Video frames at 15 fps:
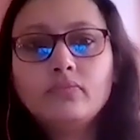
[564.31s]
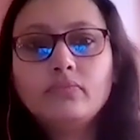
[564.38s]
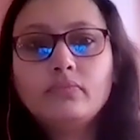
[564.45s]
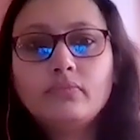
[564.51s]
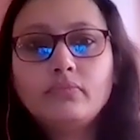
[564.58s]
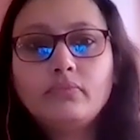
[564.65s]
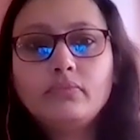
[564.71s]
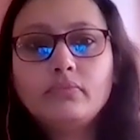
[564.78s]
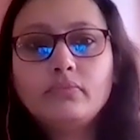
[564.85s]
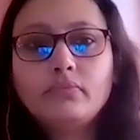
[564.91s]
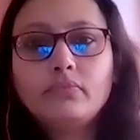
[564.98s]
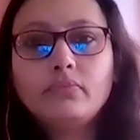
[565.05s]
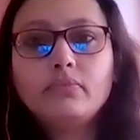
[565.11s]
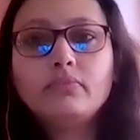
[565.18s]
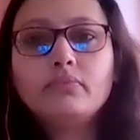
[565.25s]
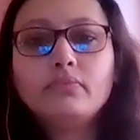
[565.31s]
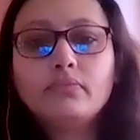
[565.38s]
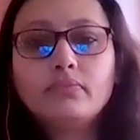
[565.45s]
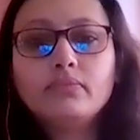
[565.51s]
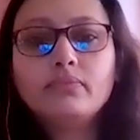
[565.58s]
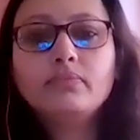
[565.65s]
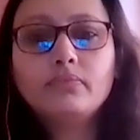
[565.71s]

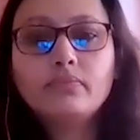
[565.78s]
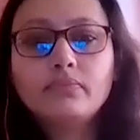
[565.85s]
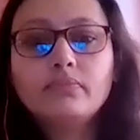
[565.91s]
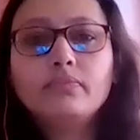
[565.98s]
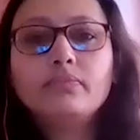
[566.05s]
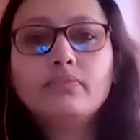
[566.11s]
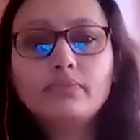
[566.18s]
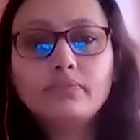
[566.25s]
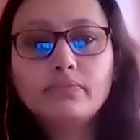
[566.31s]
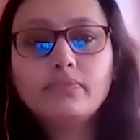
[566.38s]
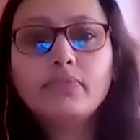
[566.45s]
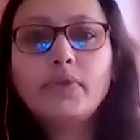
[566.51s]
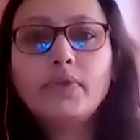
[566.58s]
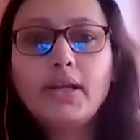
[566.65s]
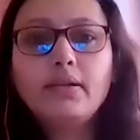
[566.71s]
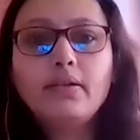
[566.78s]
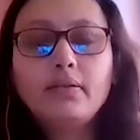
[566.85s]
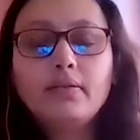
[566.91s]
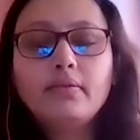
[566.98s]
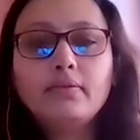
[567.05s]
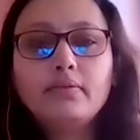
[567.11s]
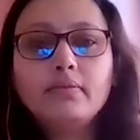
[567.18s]

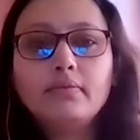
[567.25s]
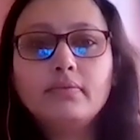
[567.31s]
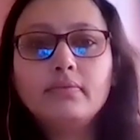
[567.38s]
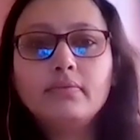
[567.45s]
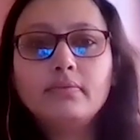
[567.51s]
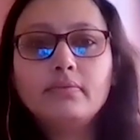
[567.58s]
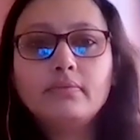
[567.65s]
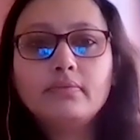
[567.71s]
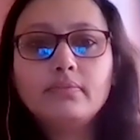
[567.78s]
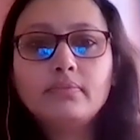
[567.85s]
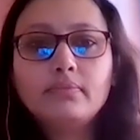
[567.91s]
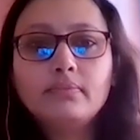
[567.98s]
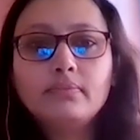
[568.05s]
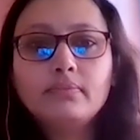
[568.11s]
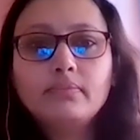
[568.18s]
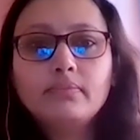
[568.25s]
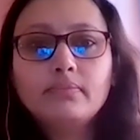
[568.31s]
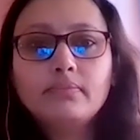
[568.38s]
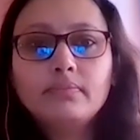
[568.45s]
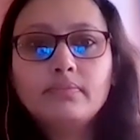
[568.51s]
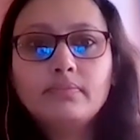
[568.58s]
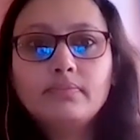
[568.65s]

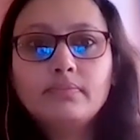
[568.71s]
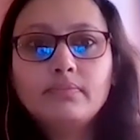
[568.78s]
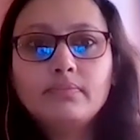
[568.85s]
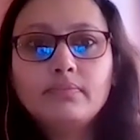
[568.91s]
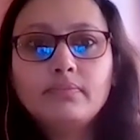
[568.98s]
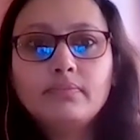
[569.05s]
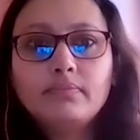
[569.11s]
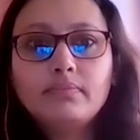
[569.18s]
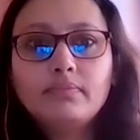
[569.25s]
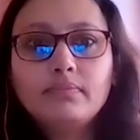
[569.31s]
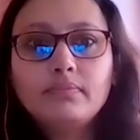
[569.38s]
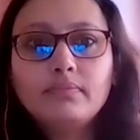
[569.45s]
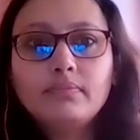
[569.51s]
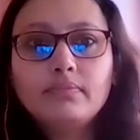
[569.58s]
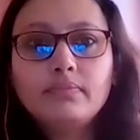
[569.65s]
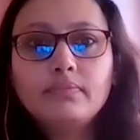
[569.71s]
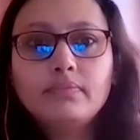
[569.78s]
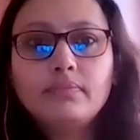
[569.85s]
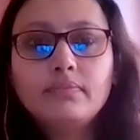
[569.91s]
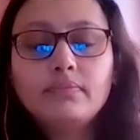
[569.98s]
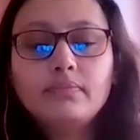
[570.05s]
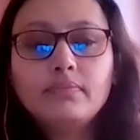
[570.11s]

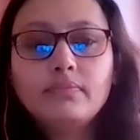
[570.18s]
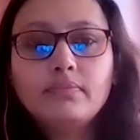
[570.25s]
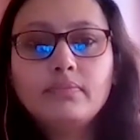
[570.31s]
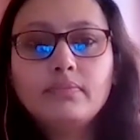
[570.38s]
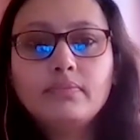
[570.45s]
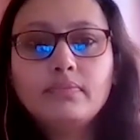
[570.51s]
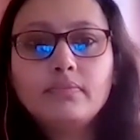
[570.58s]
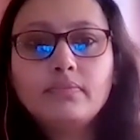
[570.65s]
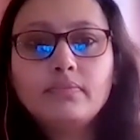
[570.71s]
(not speaking)